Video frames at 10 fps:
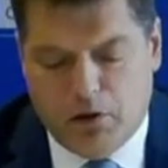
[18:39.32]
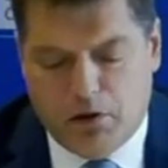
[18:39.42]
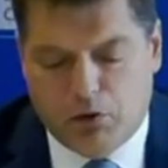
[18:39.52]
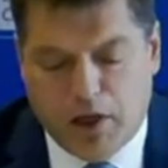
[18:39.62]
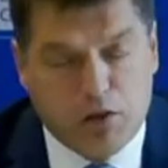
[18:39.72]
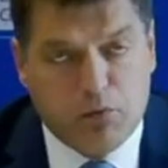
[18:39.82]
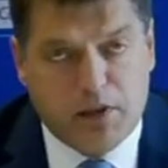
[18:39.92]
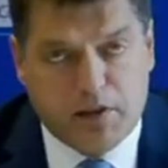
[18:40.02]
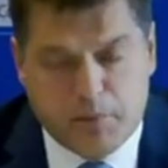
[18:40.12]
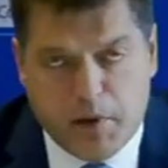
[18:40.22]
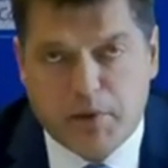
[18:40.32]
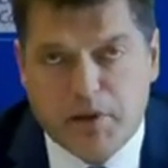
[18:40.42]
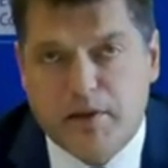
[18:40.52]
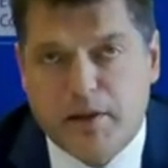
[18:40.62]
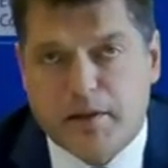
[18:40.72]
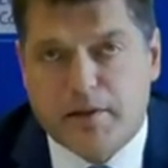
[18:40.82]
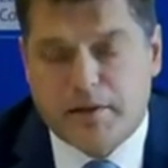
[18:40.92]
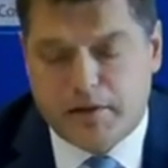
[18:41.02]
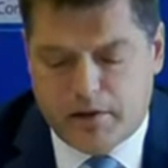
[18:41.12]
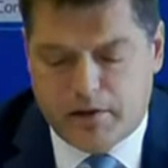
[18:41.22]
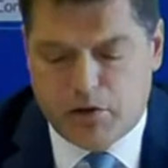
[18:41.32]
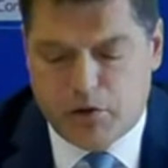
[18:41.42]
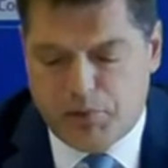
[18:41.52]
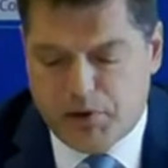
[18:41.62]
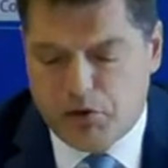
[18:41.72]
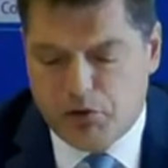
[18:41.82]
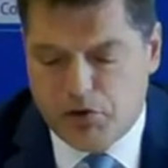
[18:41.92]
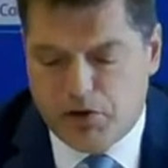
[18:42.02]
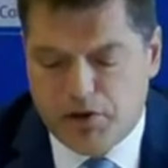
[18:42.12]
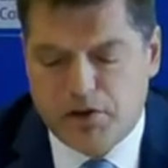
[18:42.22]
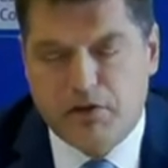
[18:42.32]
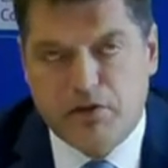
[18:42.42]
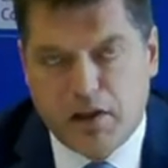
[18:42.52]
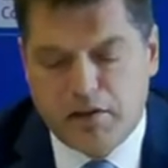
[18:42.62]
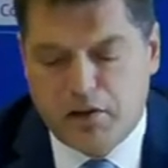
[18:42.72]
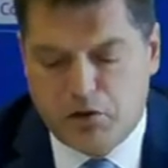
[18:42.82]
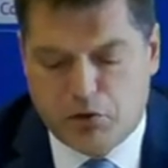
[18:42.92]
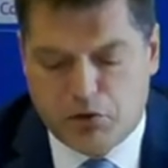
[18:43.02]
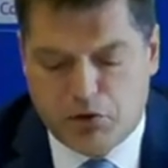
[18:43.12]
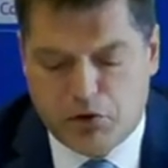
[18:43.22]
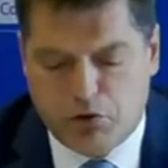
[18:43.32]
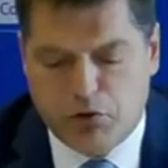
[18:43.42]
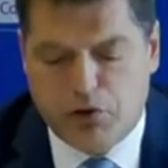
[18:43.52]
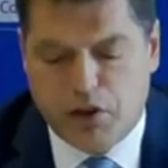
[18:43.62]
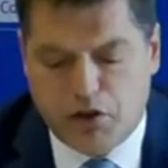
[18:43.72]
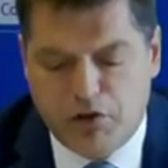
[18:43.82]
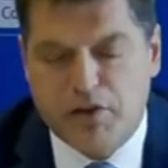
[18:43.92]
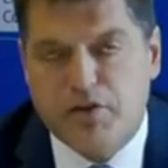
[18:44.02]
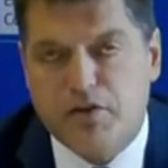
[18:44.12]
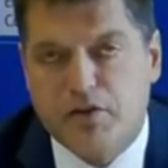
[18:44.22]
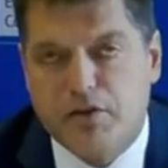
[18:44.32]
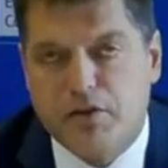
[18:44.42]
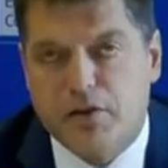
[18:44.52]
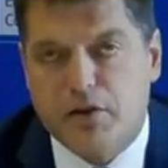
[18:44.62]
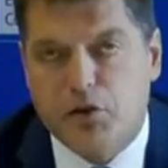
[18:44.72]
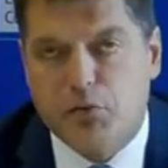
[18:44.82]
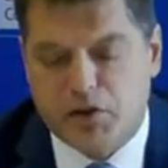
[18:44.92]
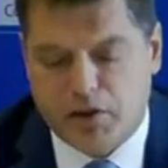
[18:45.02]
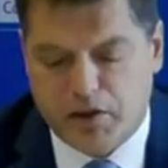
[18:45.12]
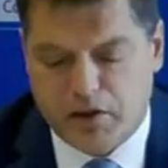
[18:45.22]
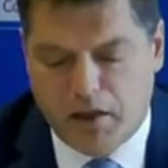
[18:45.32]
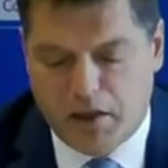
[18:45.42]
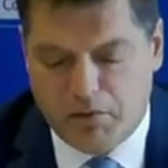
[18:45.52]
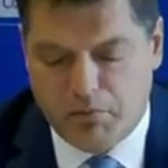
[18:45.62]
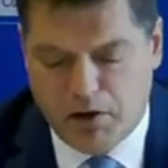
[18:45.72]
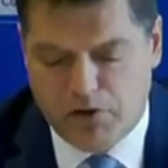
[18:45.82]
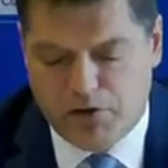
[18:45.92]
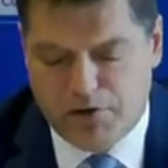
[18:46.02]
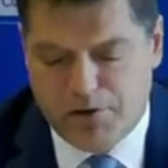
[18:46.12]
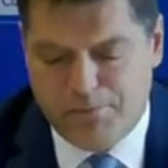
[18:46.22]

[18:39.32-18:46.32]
Together with its member states, the European Union is inviting donors to increase their humanitarian aid budgets.